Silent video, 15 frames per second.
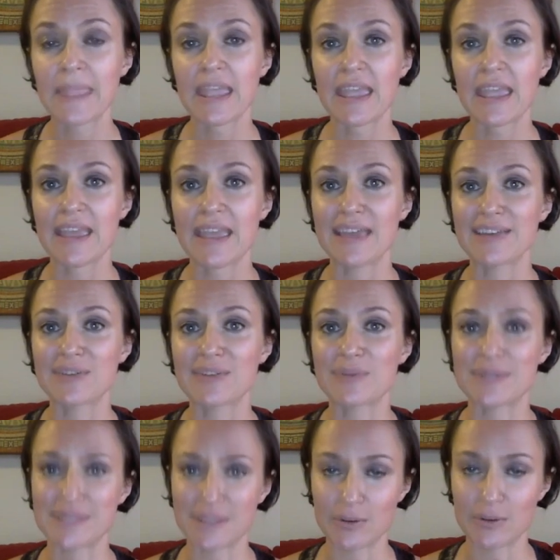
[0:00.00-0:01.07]
and
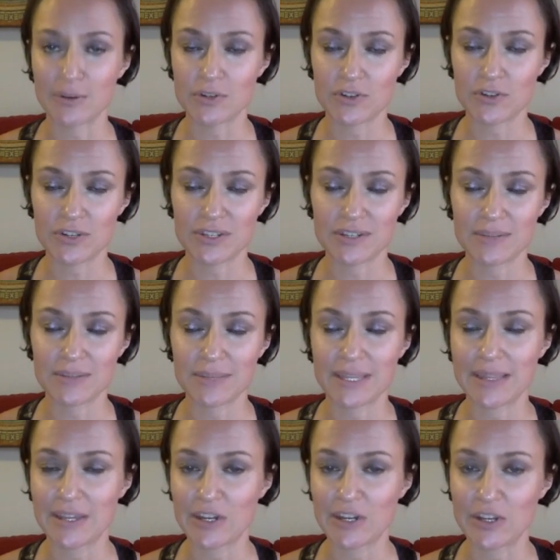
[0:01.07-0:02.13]
recycle in your system. And
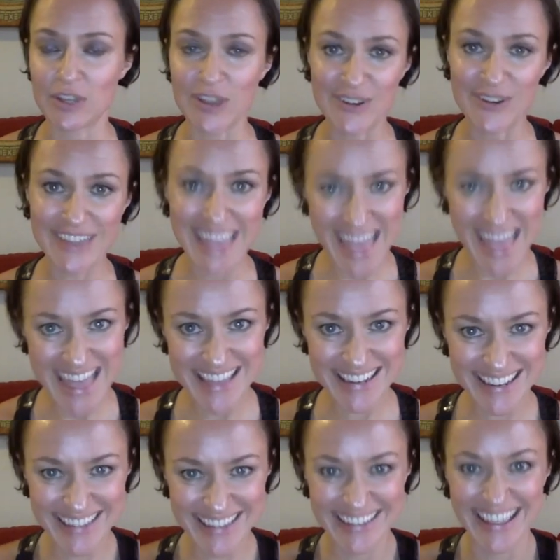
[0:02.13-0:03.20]
there you go again,
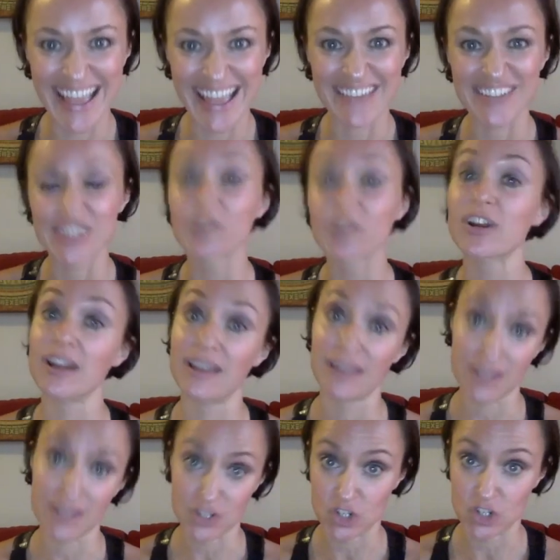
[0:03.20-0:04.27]
having your high
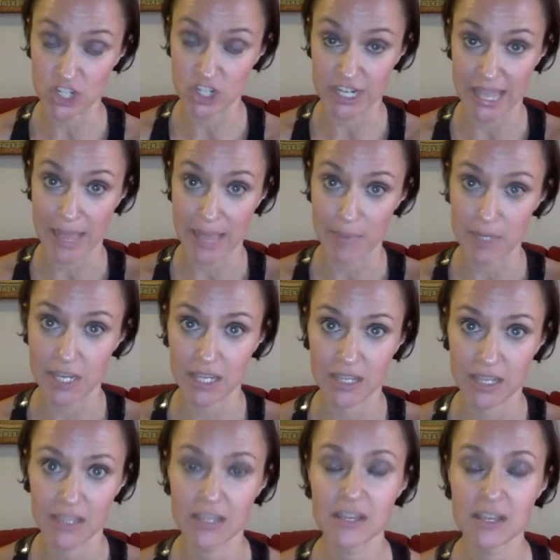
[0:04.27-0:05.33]
estrogen happening.
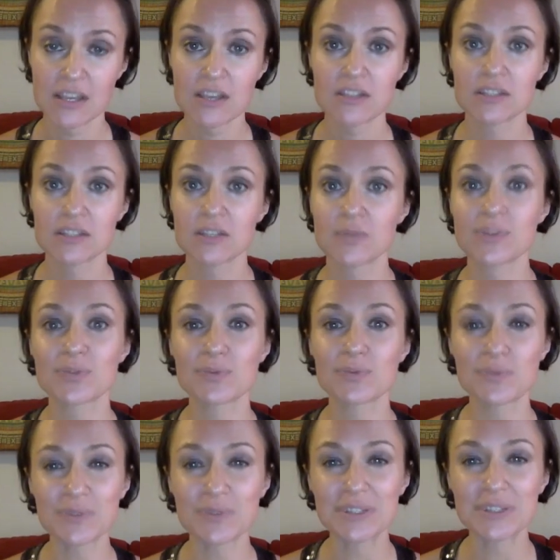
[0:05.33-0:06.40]
So it's
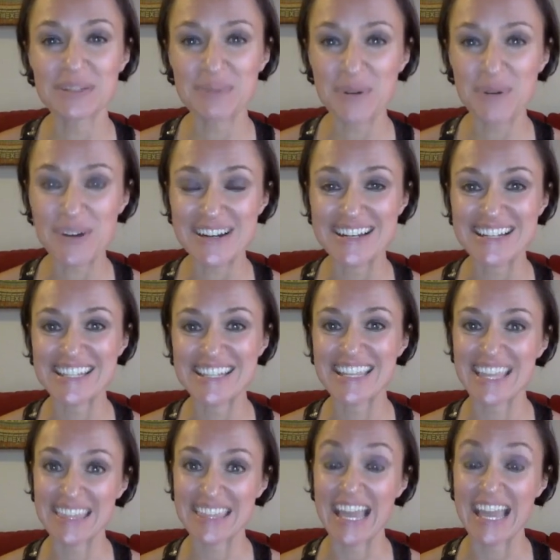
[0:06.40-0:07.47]
really important to
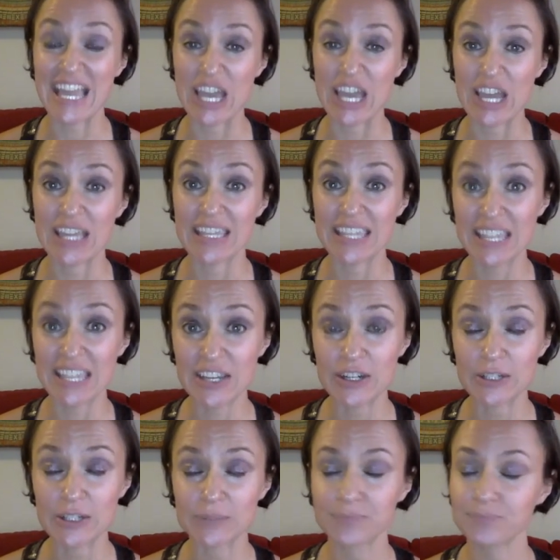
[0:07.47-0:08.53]
get that gut in
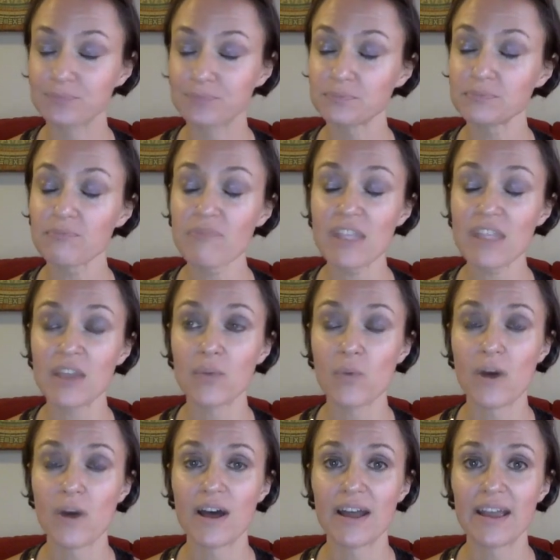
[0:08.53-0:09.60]
gear, and
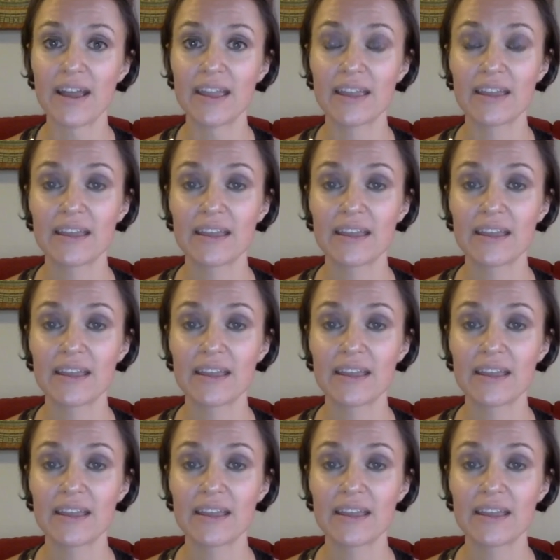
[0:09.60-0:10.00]
why,